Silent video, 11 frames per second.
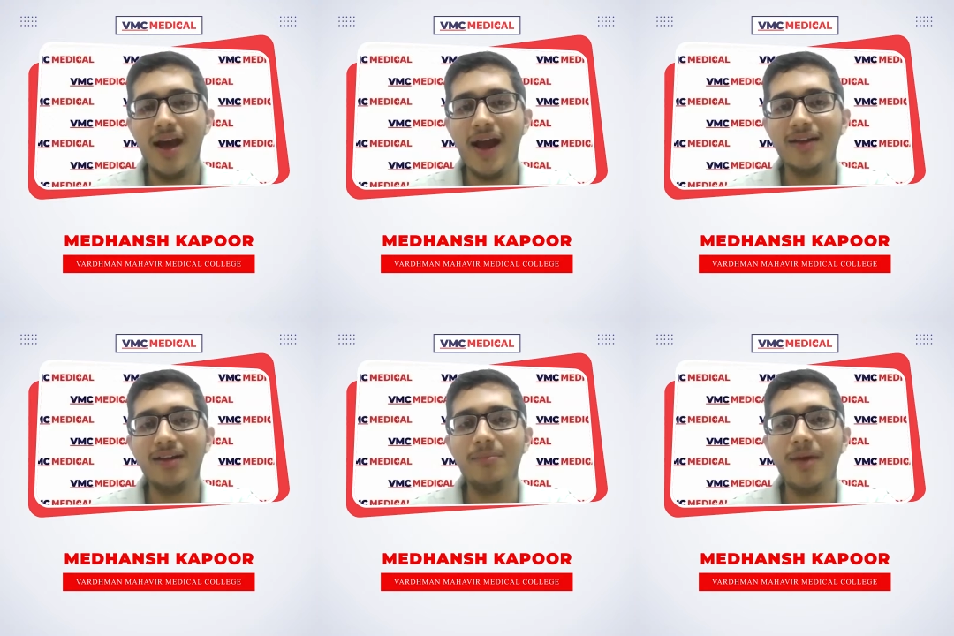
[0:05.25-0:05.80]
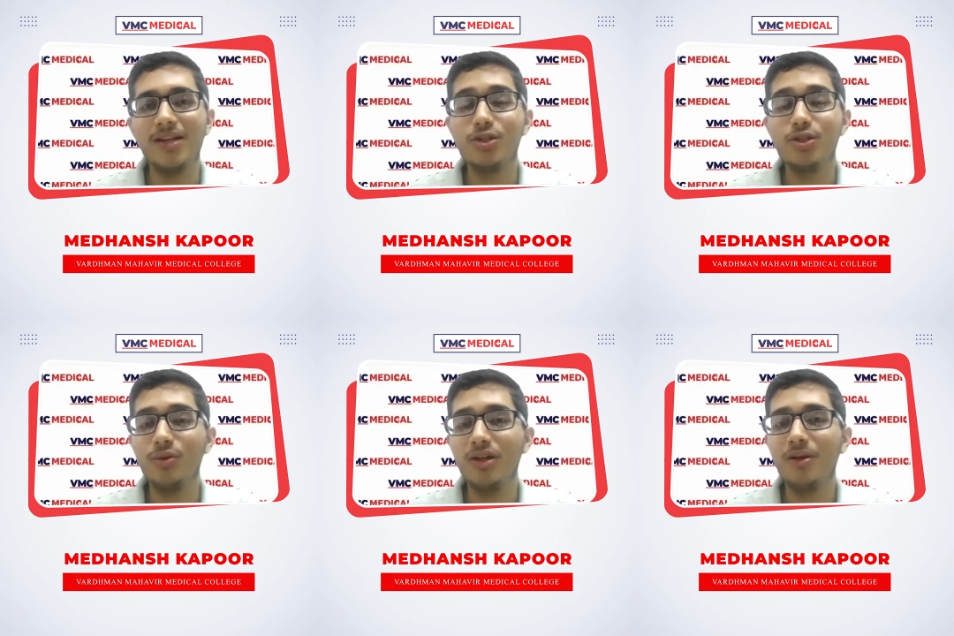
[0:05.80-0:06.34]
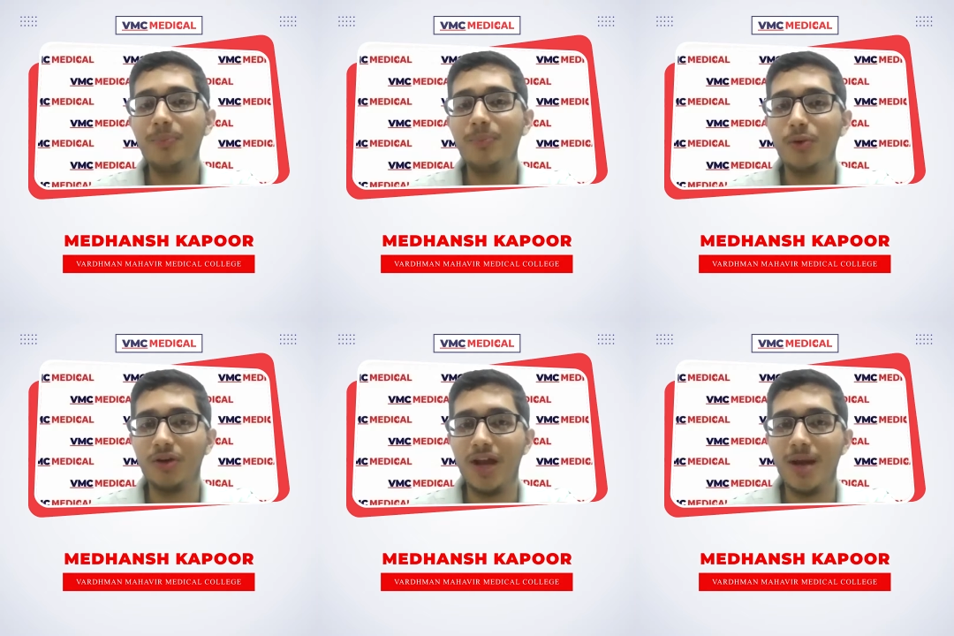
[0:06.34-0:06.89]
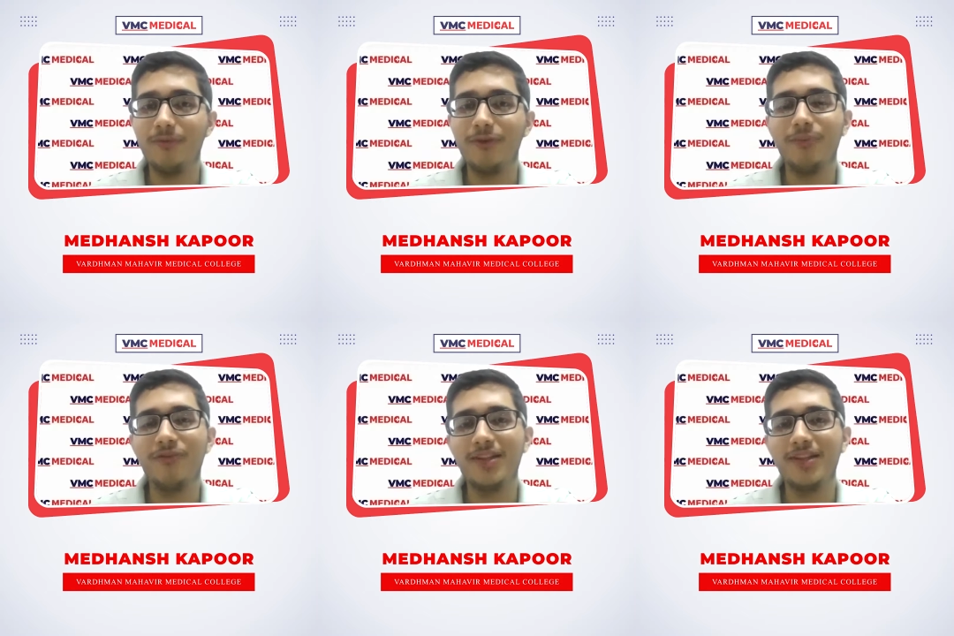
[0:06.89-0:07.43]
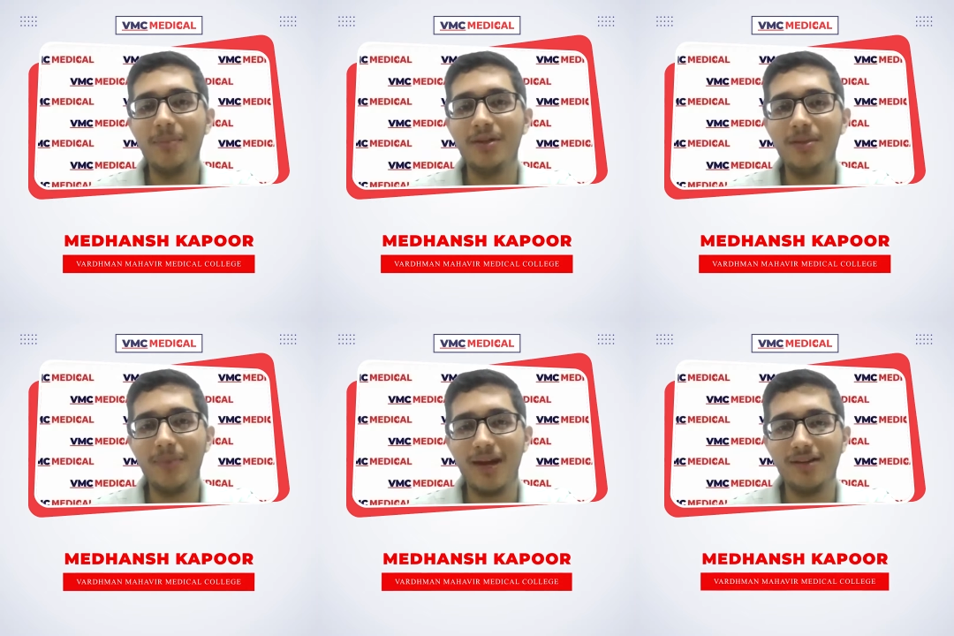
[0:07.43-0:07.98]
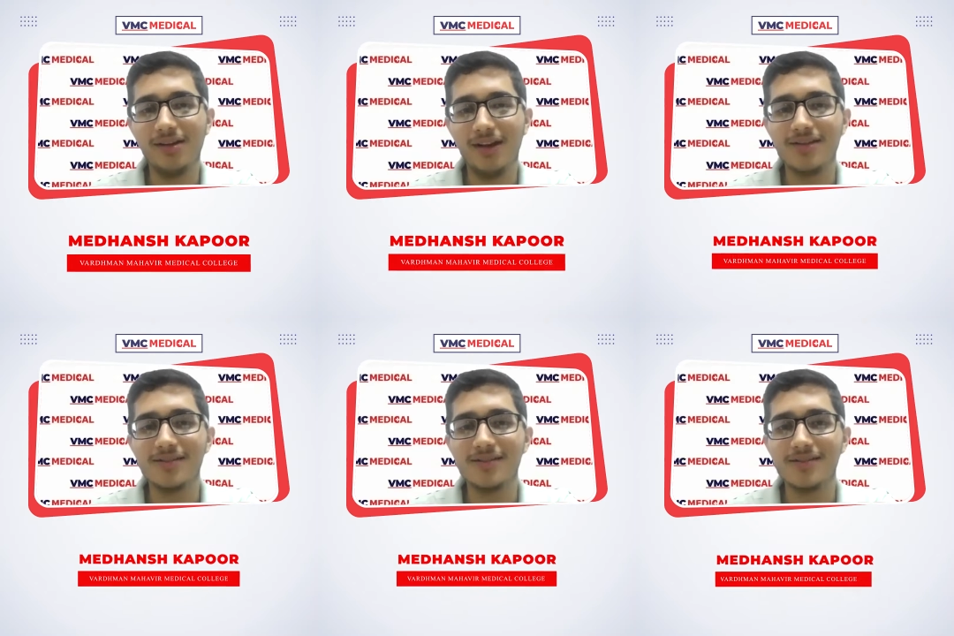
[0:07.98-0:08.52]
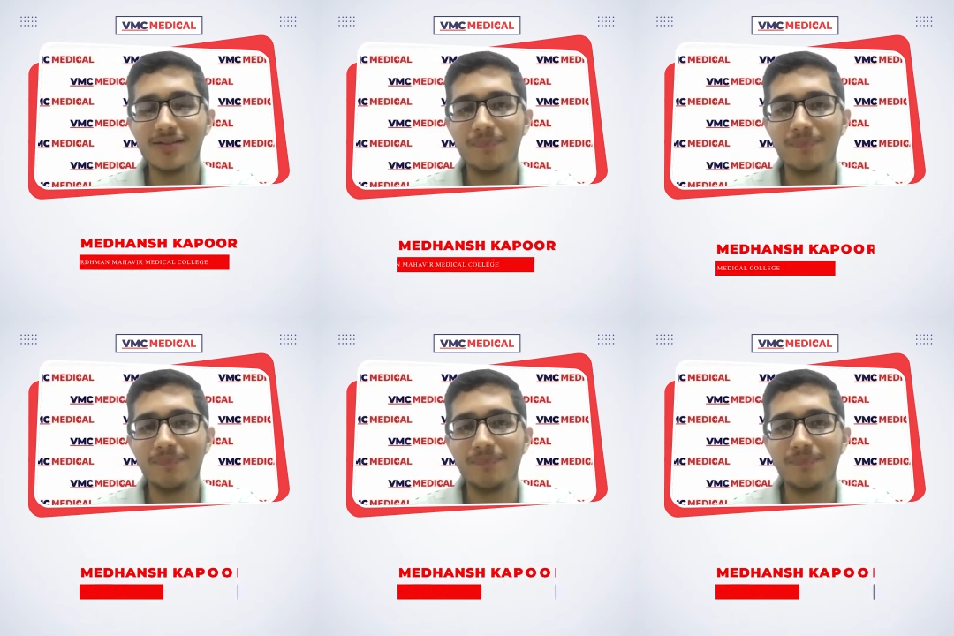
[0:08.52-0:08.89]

I did my 2-year program from Vidya Mandir Medical Classes.